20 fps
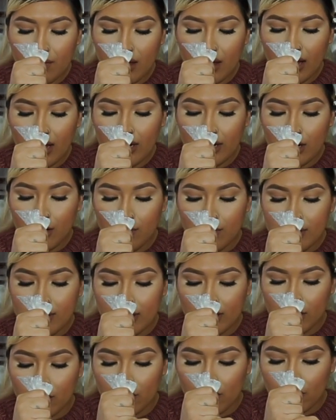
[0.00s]
and it was a
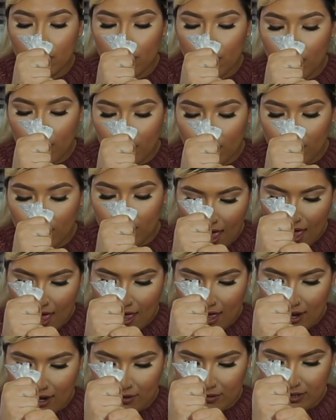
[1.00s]
little girl.
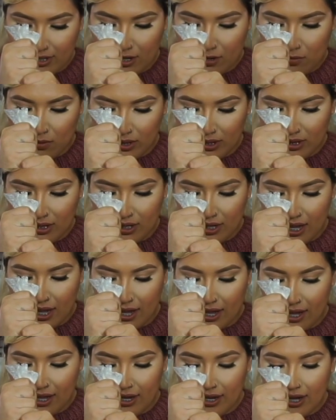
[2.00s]
And I was like, what the
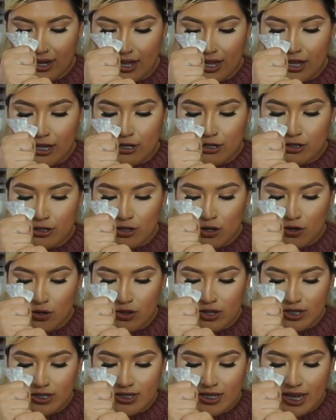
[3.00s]
heck? So
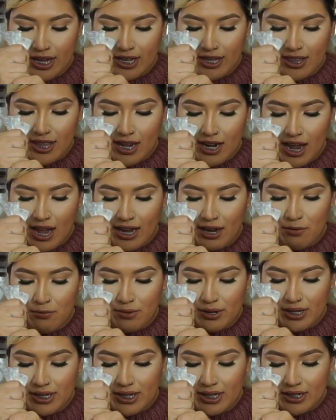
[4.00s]
the day that I
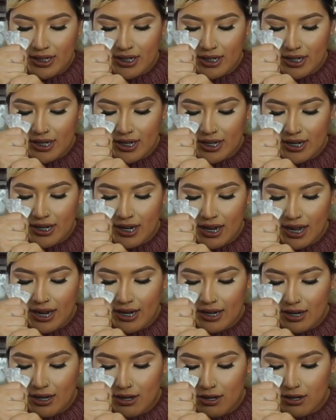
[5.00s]
really needed
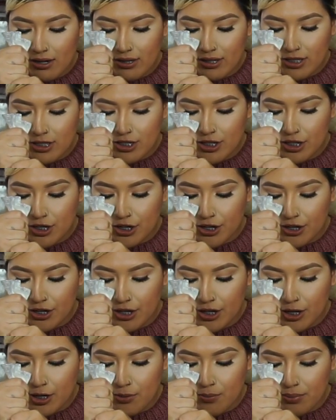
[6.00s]
like the
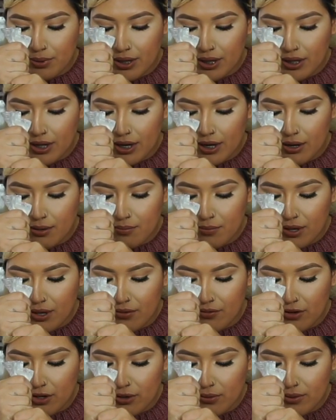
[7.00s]
security to be there,
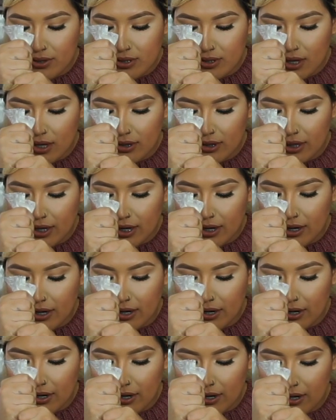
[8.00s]
motherfucker was not there.
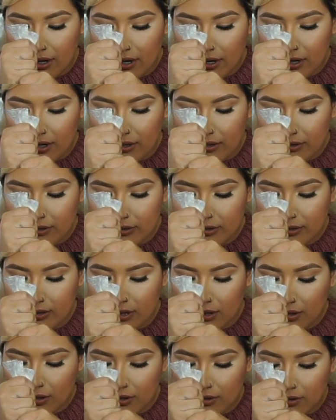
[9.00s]

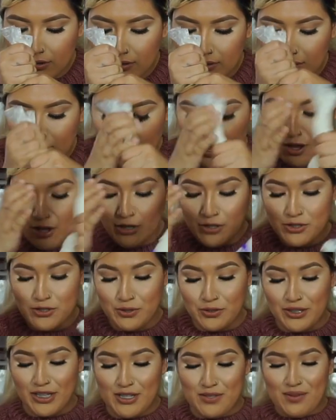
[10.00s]
So,
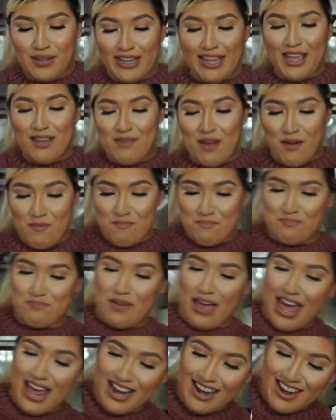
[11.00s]
dude, this one came out
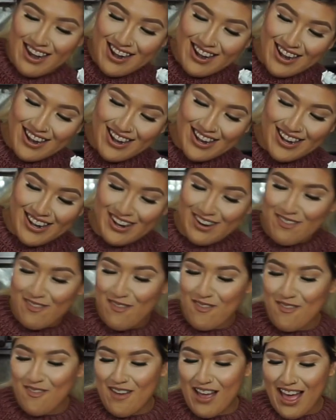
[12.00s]

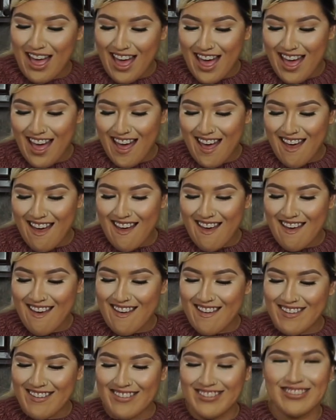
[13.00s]
better.
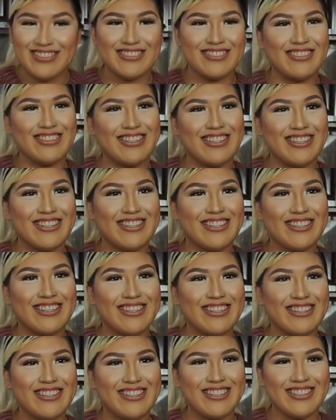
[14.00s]
Wow,
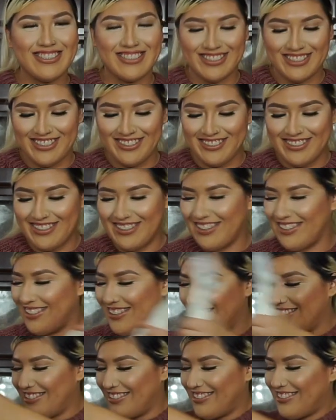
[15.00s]
dude, looks cuter, huh?